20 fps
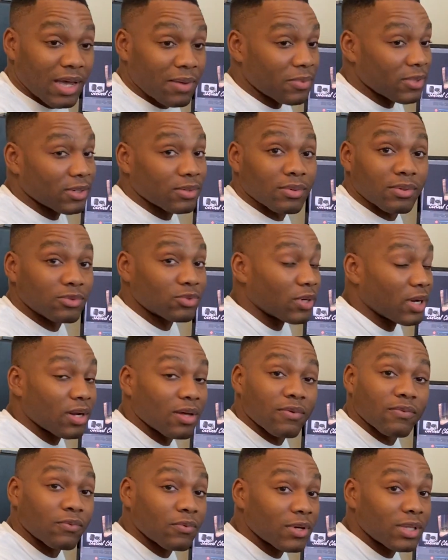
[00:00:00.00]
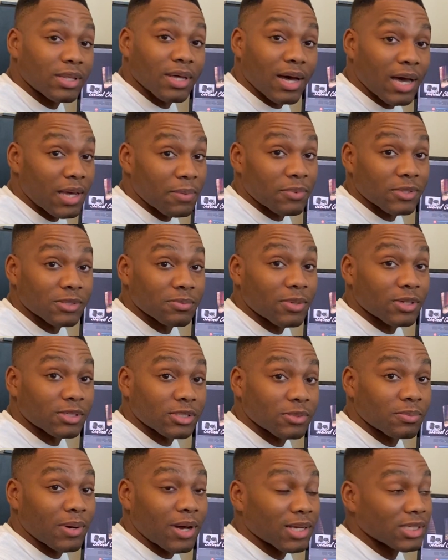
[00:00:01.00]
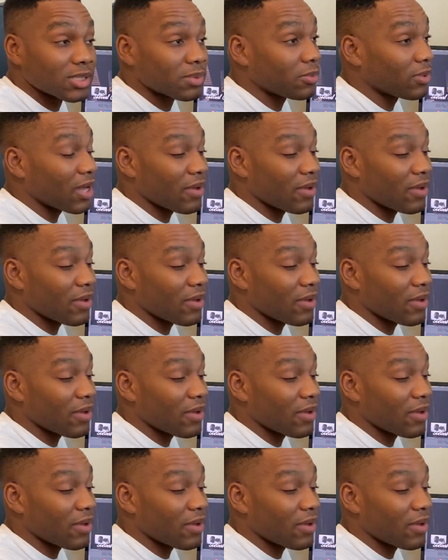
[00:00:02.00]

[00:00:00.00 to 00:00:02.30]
I've been trying to avoid the hype as much as possible.